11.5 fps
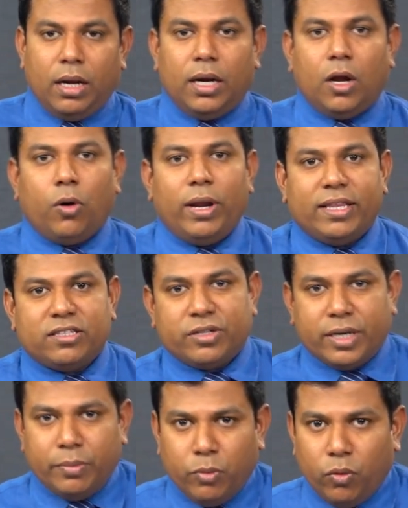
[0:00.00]
Now, let us
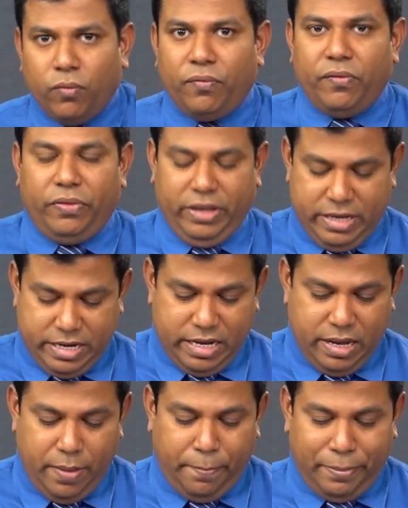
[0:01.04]
remove the
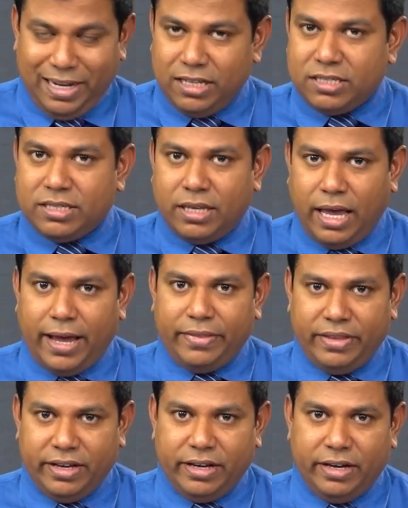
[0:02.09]
pins and
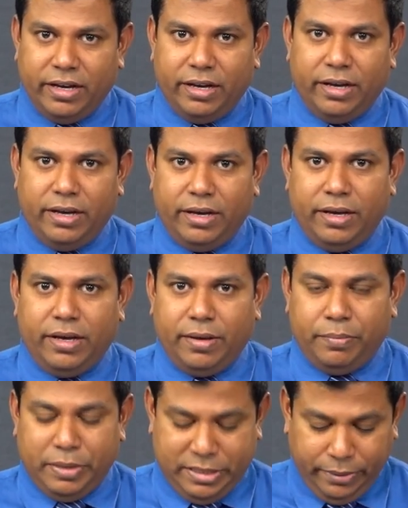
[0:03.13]
the
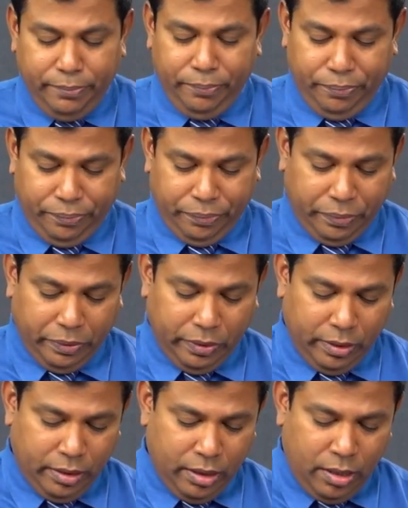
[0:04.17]
prism.
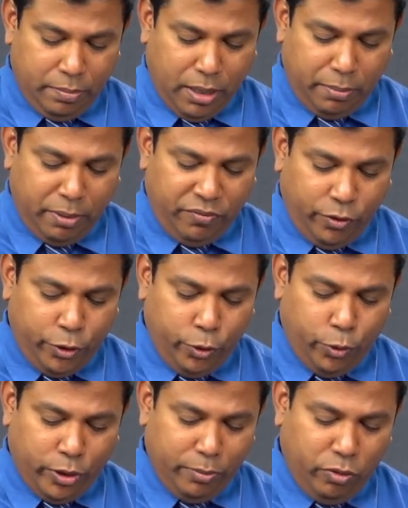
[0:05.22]
But before
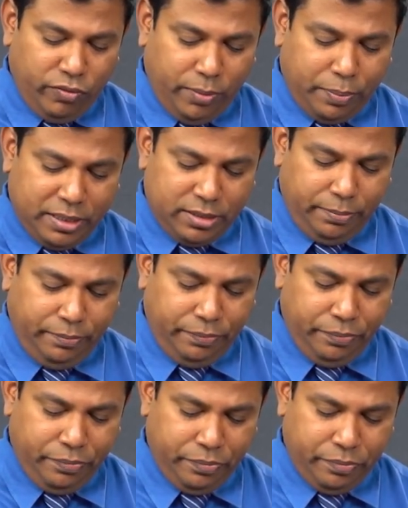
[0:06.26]
you remove the prism,
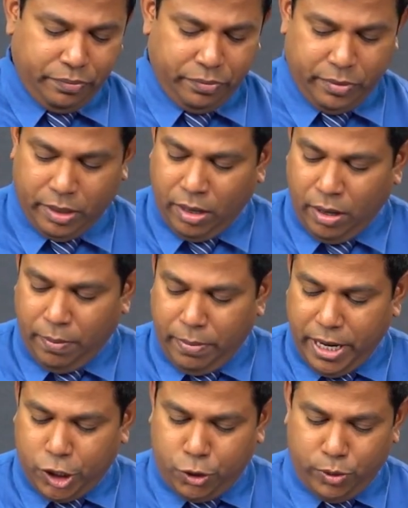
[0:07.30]

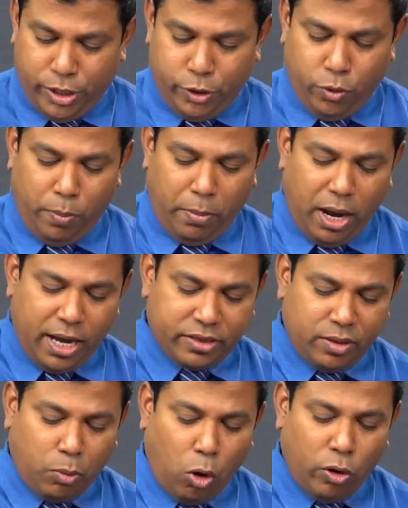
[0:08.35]
make sure you mark
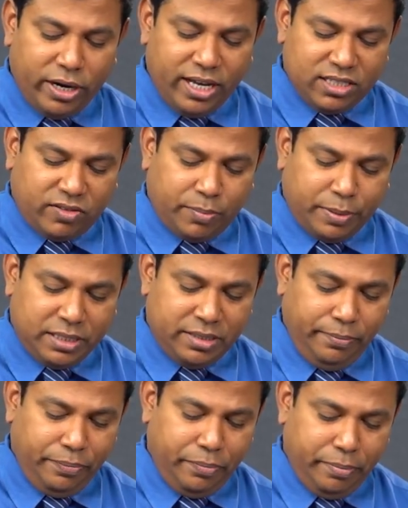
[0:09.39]
the borders of the
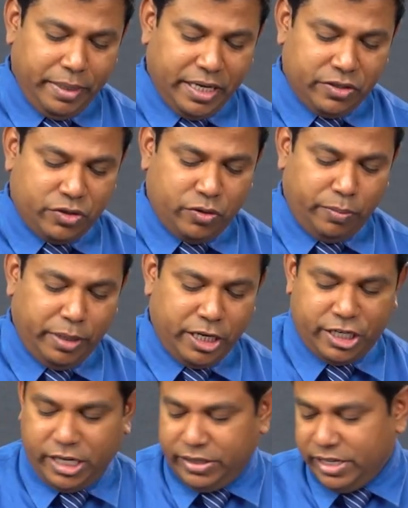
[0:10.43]
prism, because to
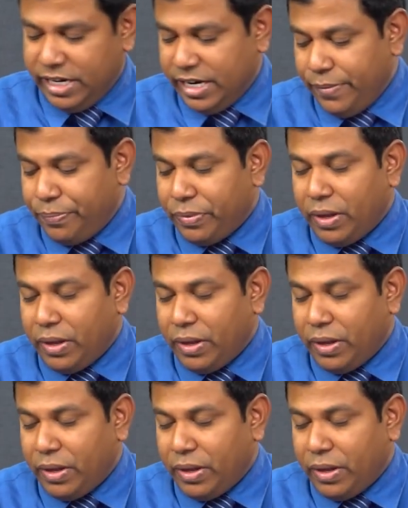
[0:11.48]
measure the